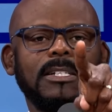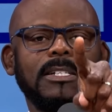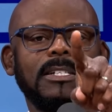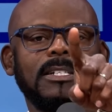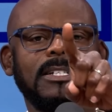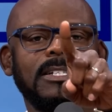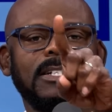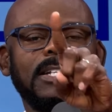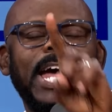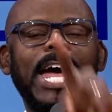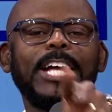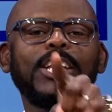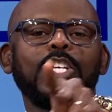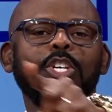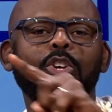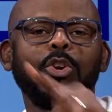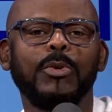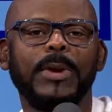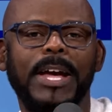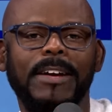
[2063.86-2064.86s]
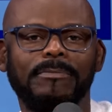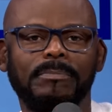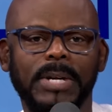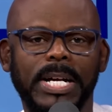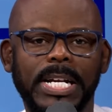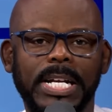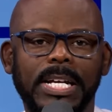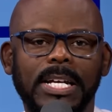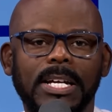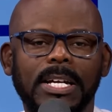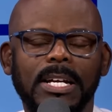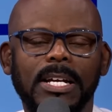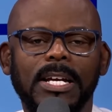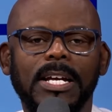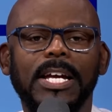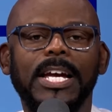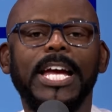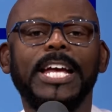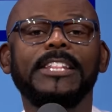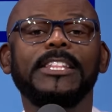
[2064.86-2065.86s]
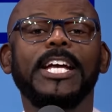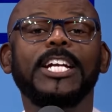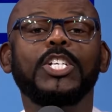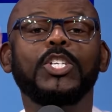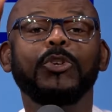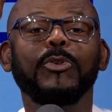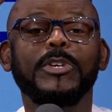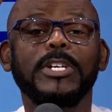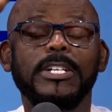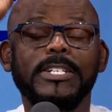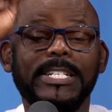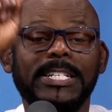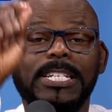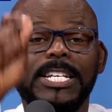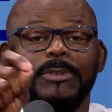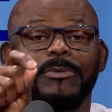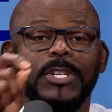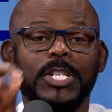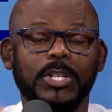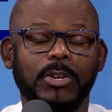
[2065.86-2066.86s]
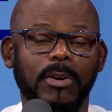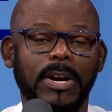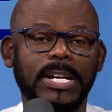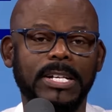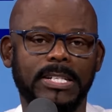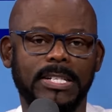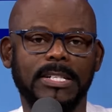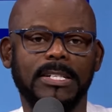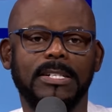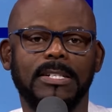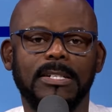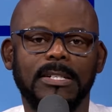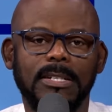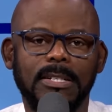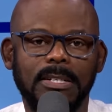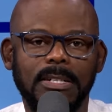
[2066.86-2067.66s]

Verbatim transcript: mm-hmm. that you don't have money and that you're in a serious mm-hmm. crisis.